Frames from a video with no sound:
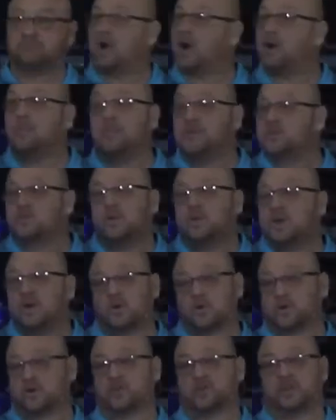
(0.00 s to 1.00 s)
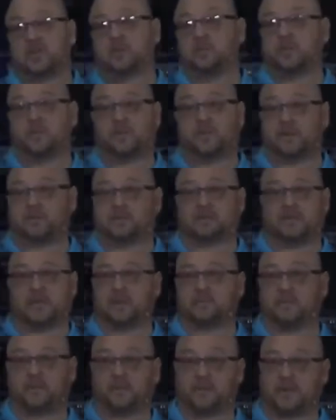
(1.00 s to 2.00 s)
Problem is, we don't want to deal with those
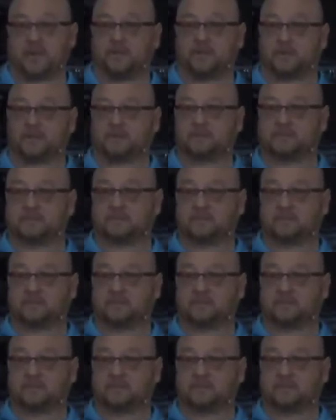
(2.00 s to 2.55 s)
type of people.